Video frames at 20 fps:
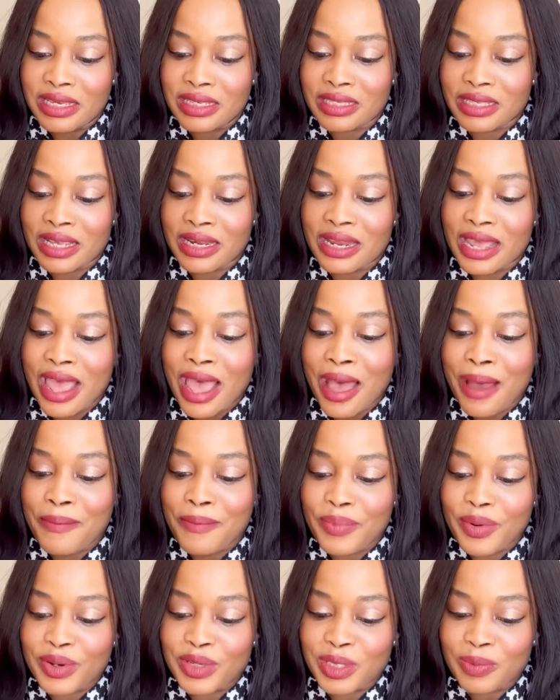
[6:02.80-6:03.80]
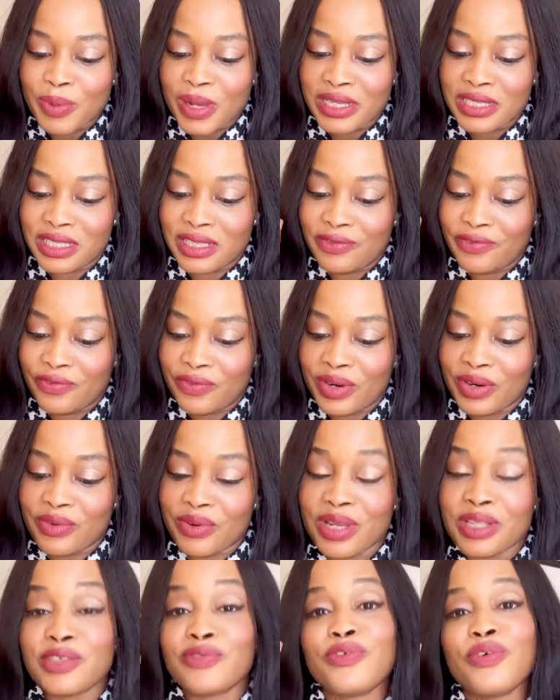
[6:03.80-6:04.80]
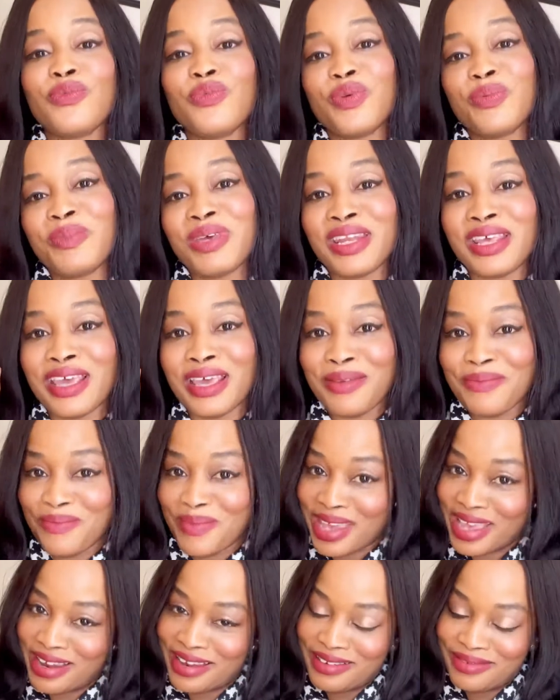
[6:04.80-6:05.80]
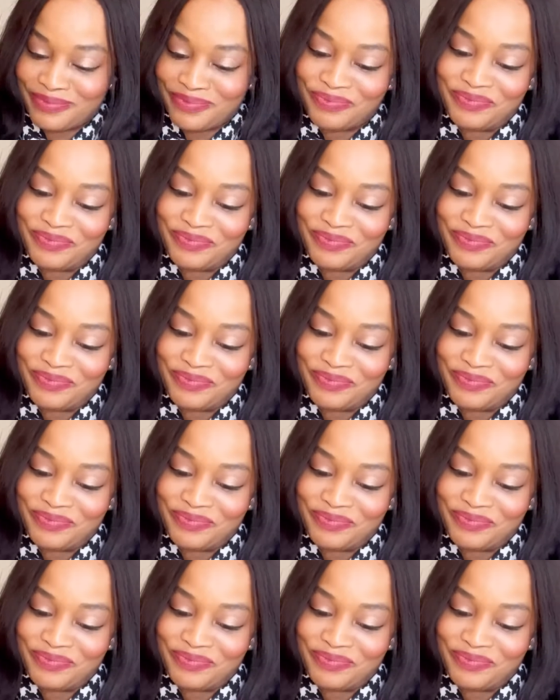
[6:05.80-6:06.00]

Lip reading: an amber spicy fragrance for women and men,